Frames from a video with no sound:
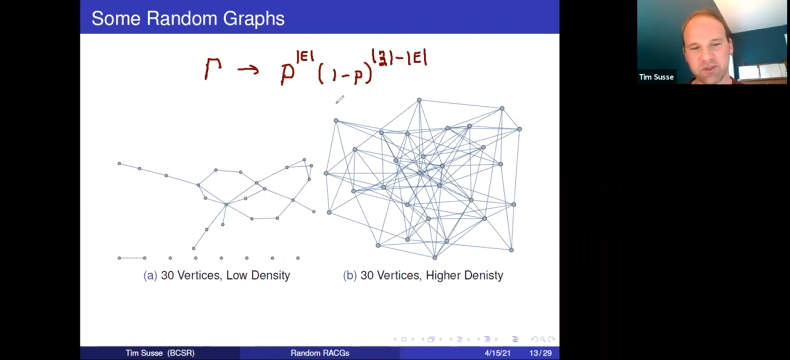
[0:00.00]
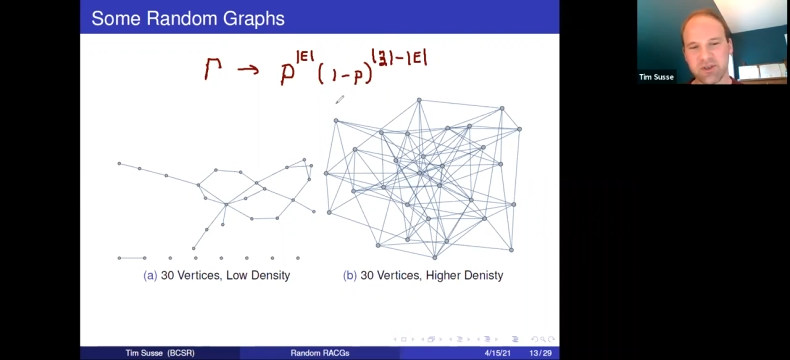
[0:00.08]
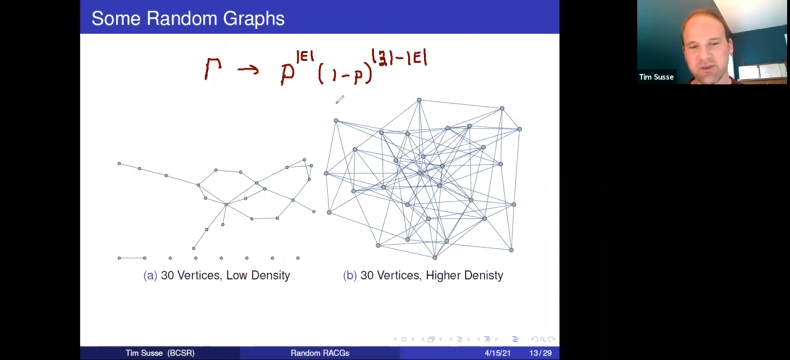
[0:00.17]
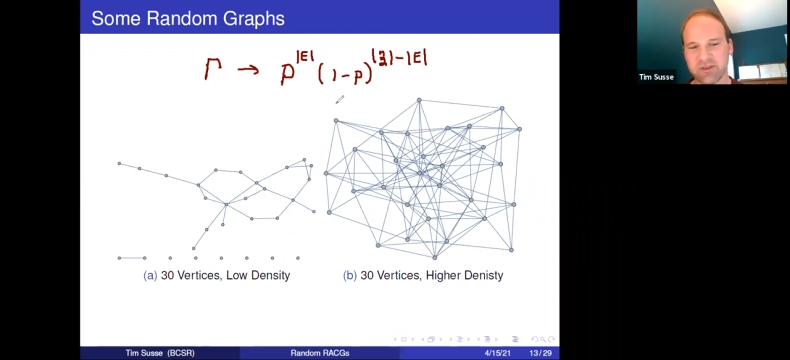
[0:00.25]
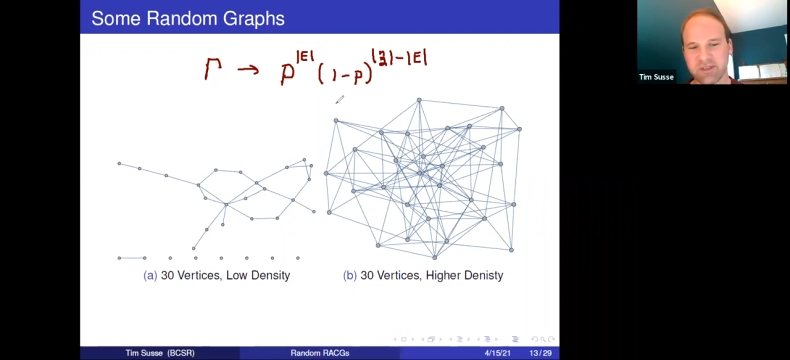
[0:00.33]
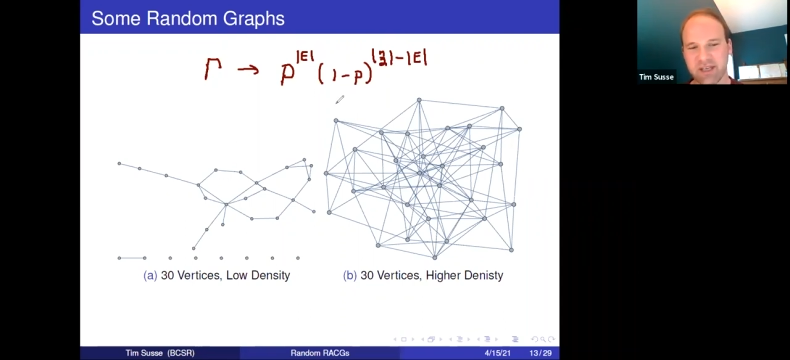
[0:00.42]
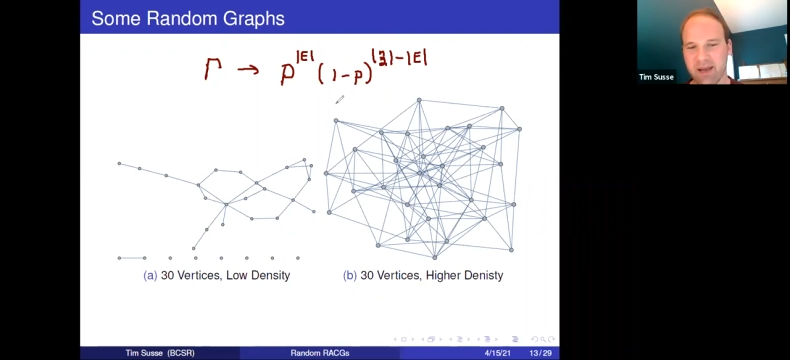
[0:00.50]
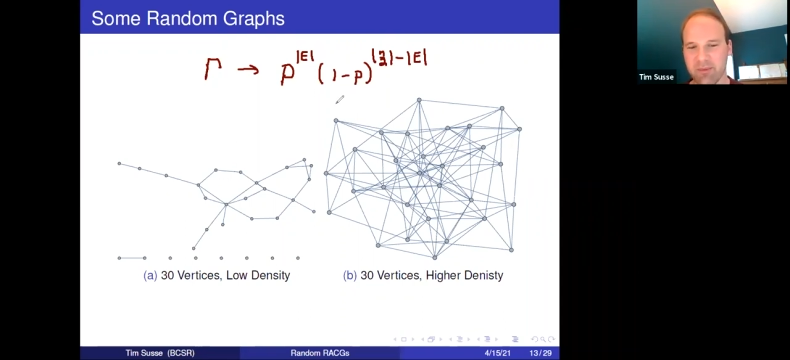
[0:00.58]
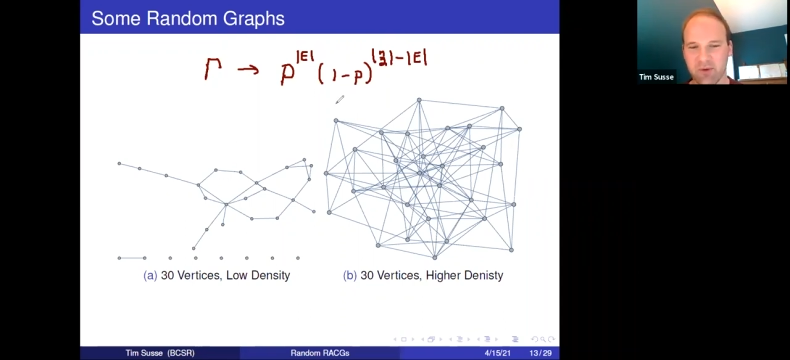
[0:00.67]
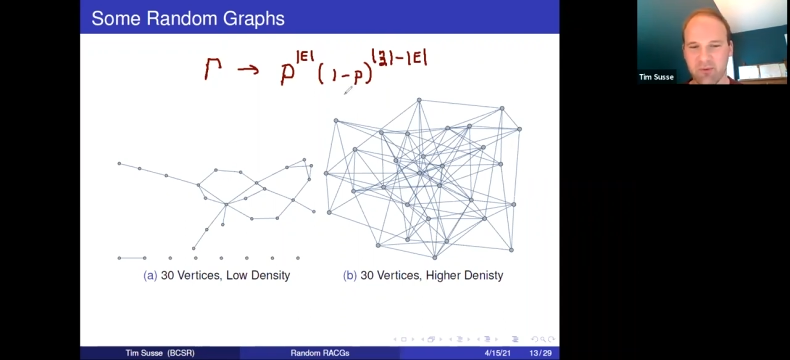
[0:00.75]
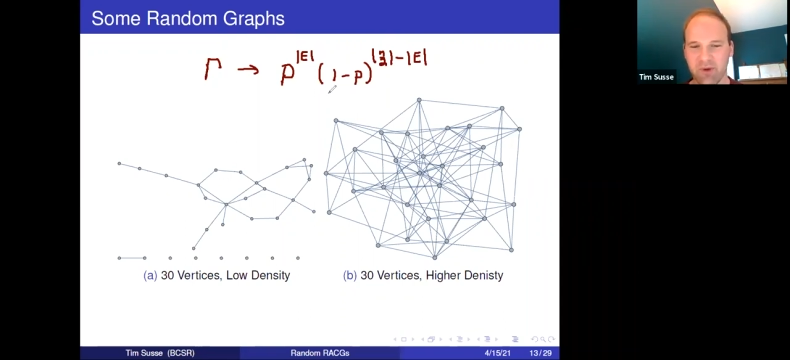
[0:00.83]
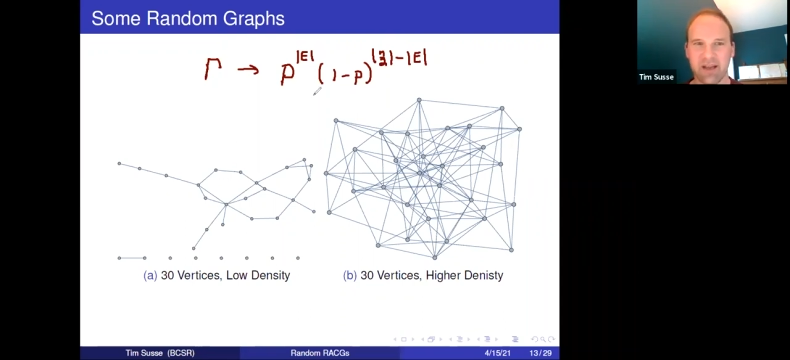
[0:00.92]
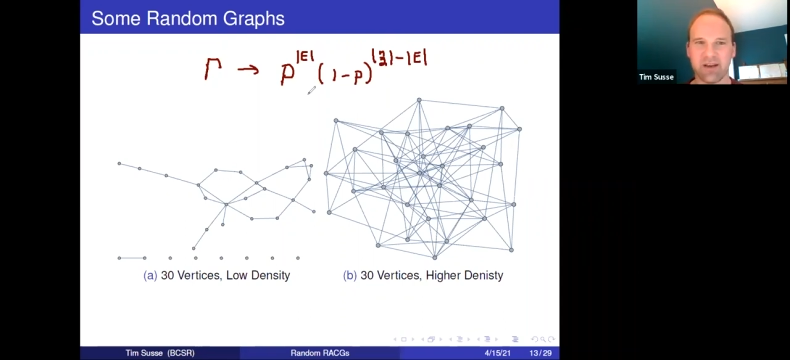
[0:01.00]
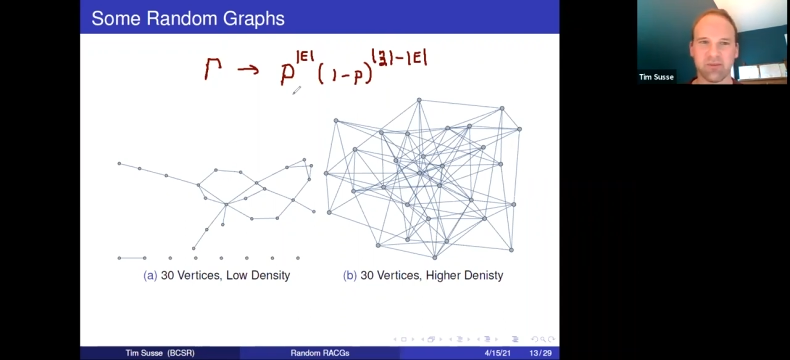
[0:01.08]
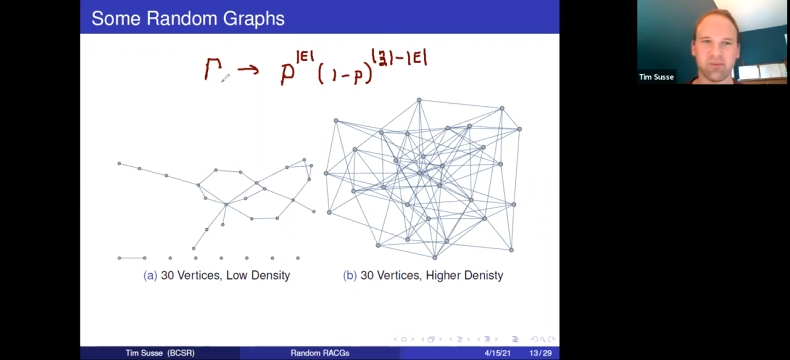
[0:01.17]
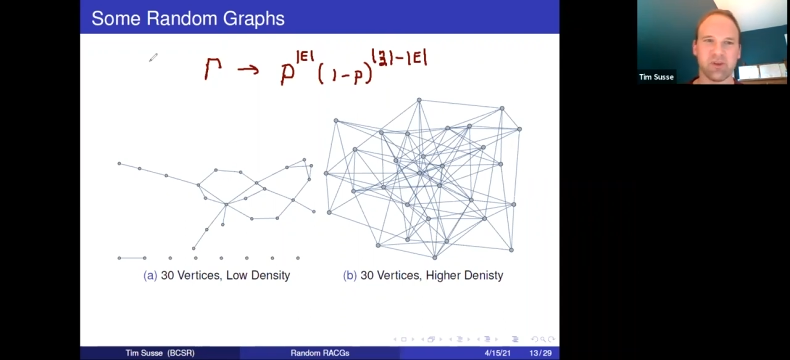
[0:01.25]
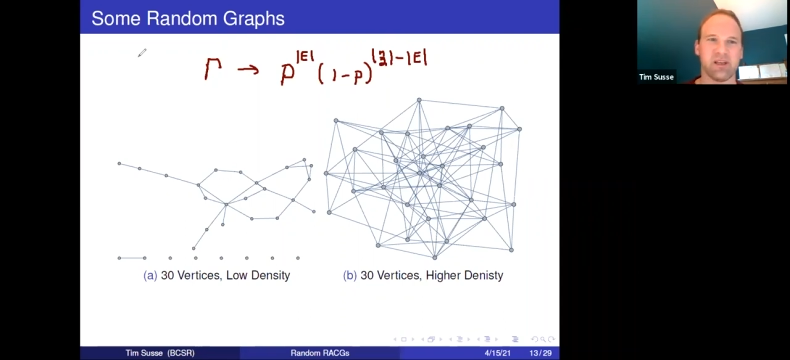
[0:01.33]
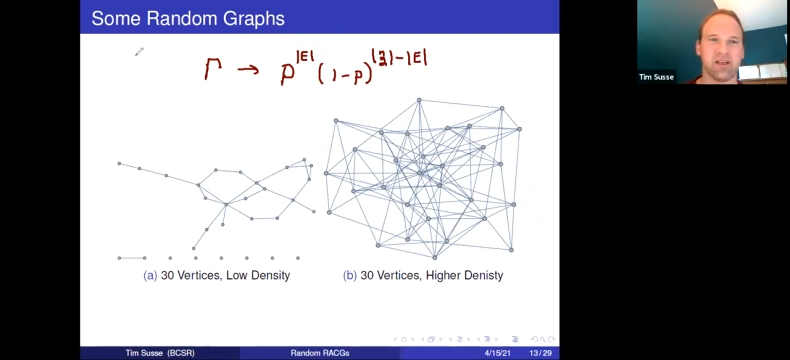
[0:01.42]
choose gamma
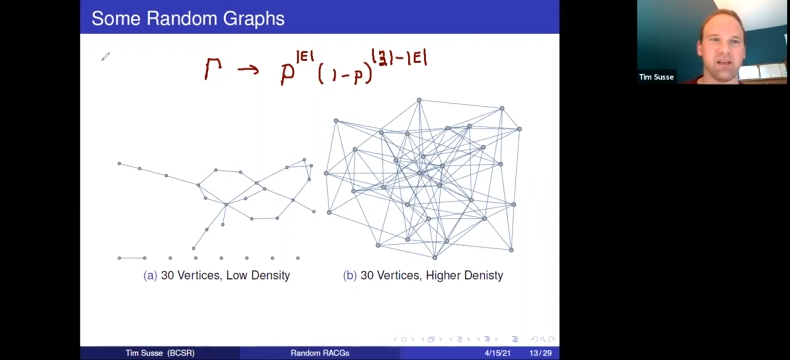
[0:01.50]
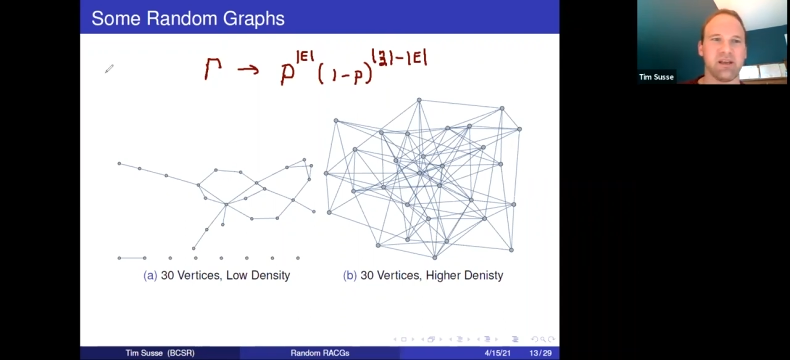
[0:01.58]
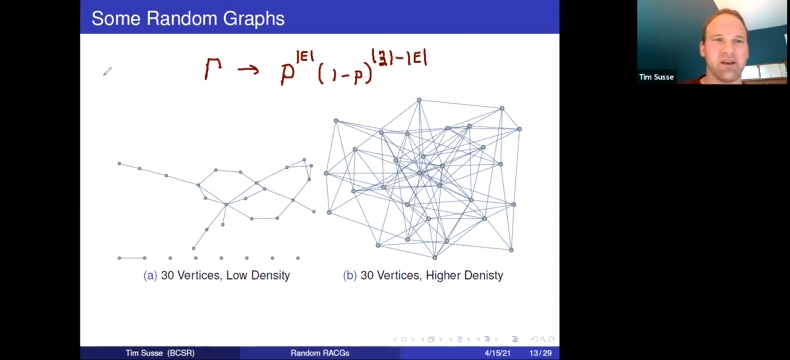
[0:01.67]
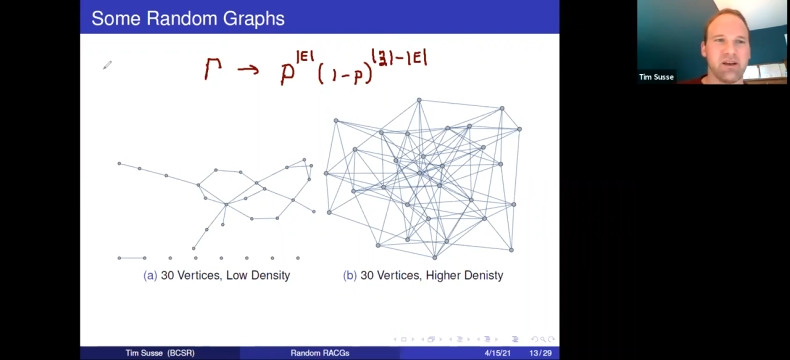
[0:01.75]
randomly.